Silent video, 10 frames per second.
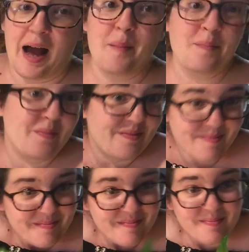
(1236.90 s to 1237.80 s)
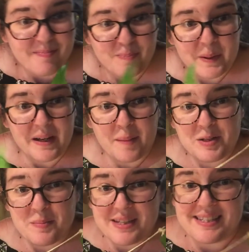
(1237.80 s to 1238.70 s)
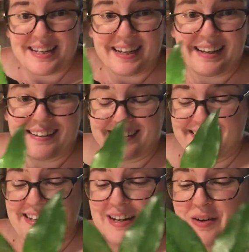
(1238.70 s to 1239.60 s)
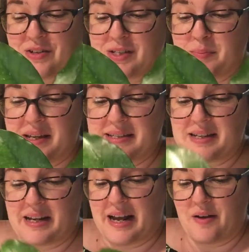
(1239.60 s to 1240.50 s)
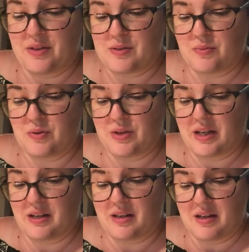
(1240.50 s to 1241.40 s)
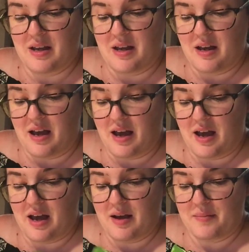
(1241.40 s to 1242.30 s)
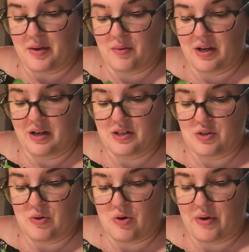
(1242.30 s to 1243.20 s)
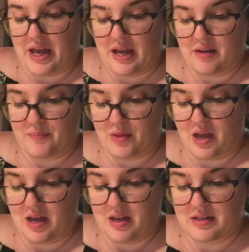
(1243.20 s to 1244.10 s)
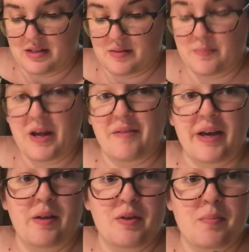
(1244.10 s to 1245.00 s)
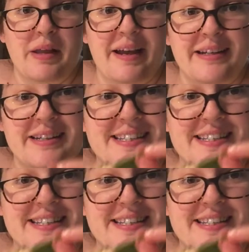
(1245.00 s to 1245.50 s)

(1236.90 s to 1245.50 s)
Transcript: I, pretty optimistic, you know, just based on how this rooted, um, that we're gonna do okay and have a healthy plant.